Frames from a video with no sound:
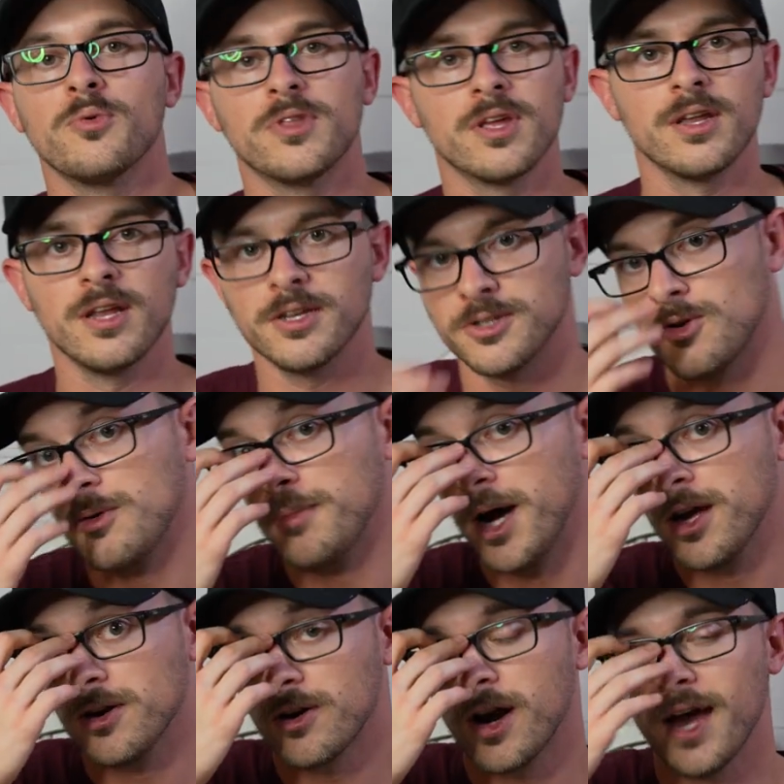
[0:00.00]
with it as a
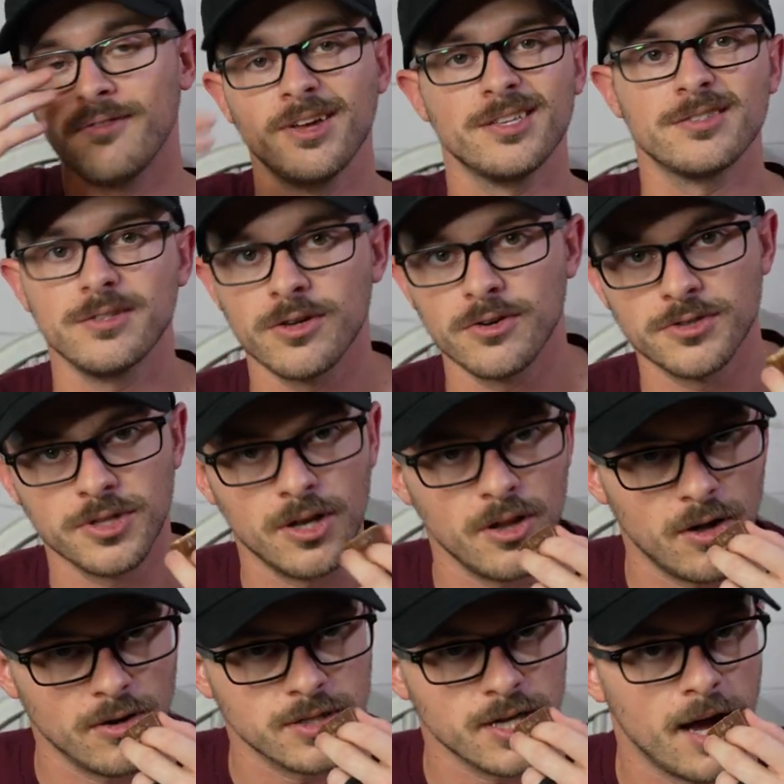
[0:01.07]
reminder. I haven't had Snickers in a
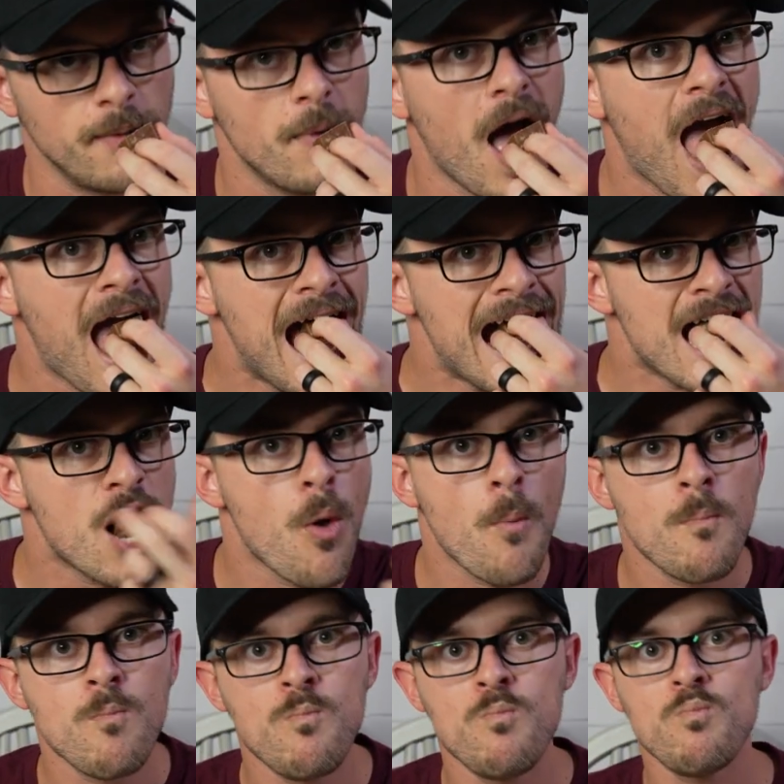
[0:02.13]
long time.
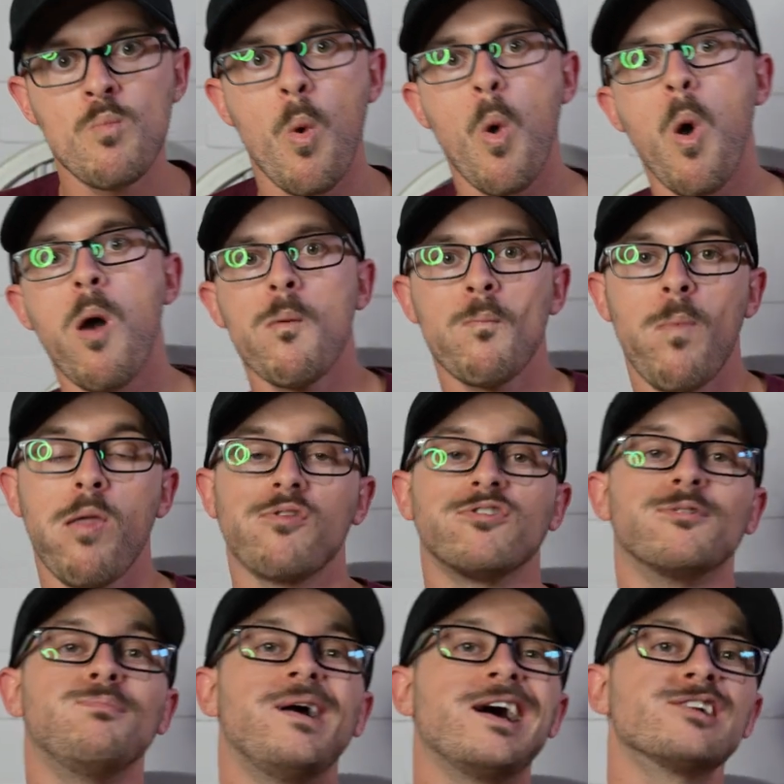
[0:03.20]

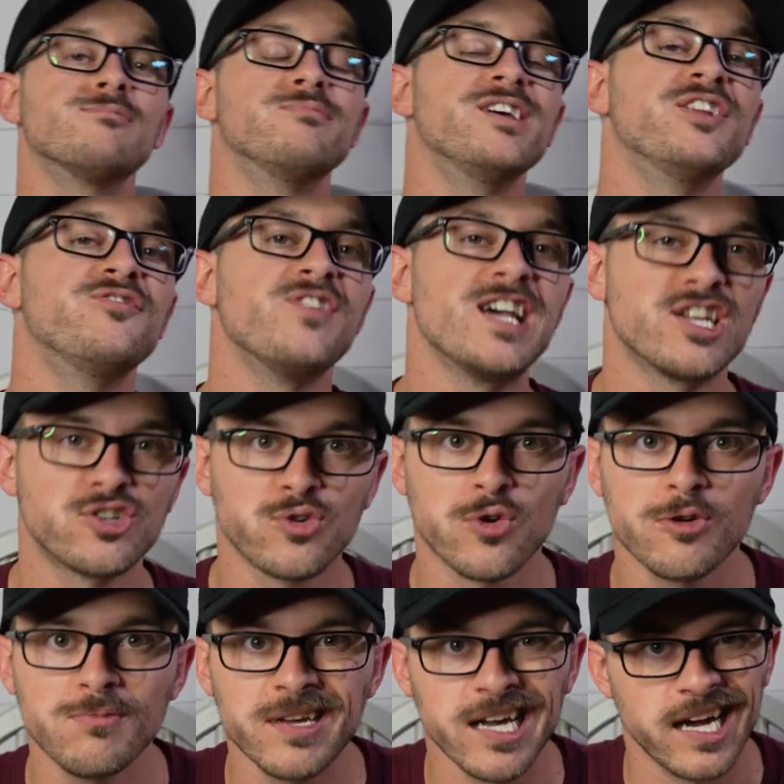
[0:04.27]
The bottom did face
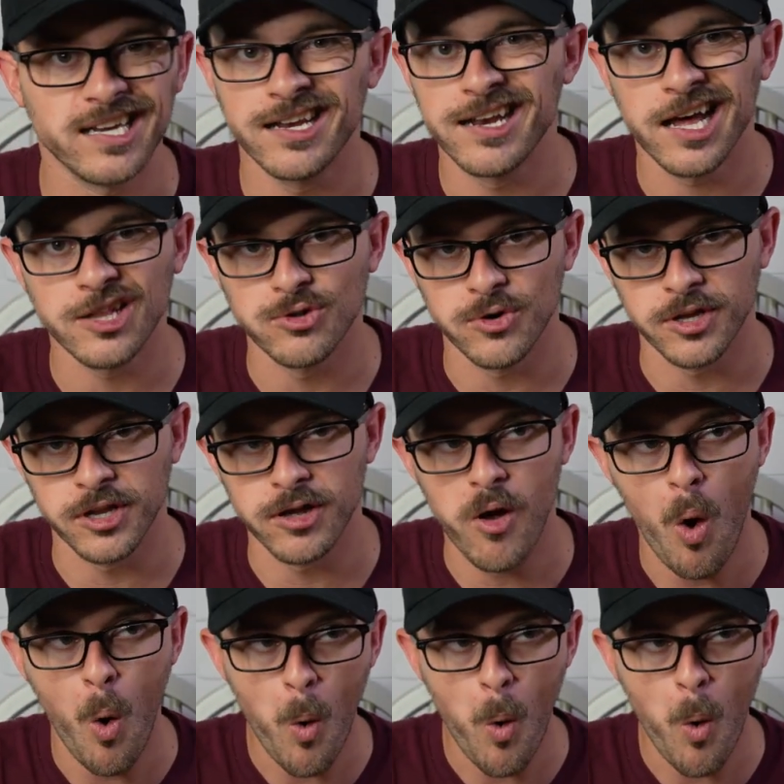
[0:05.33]
toward me, I did not look at it.